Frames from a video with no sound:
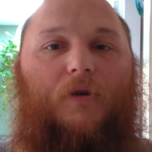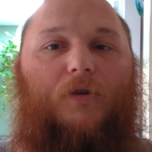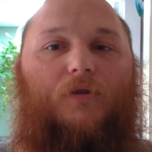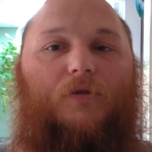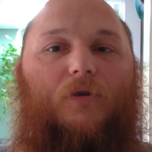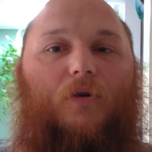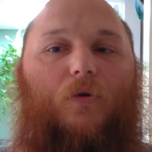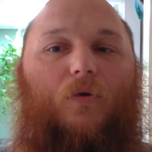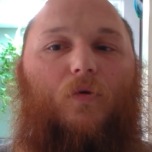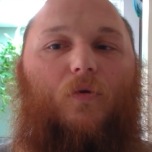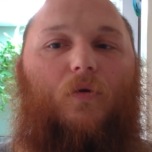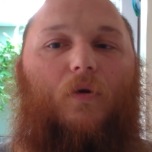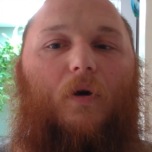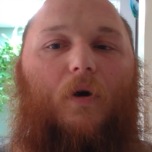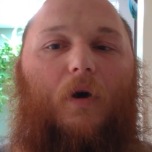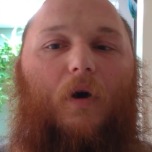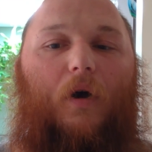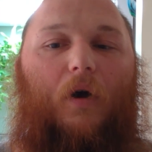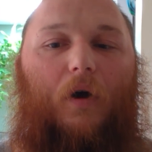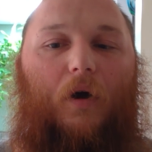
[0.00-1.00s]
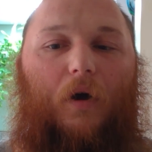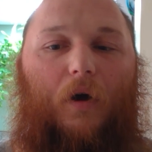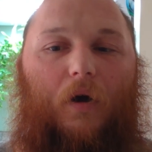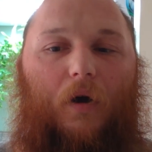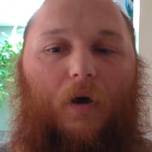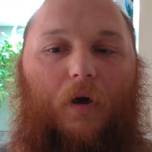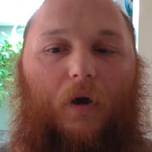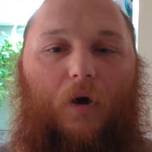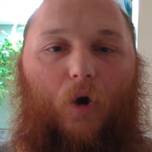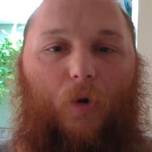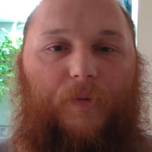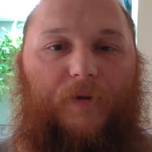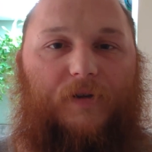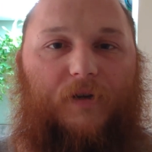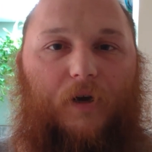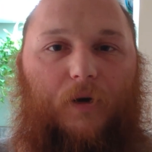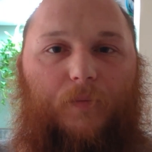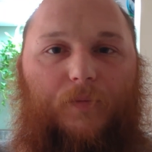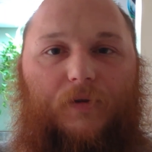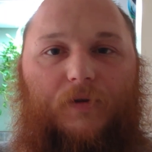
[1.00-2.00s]
So I hope this
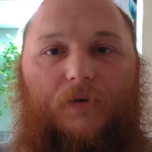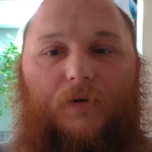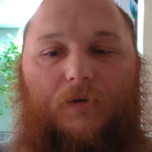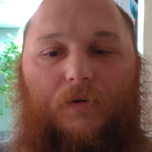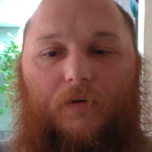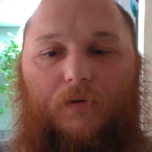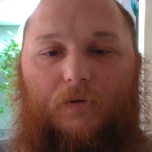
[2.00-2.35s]
helped.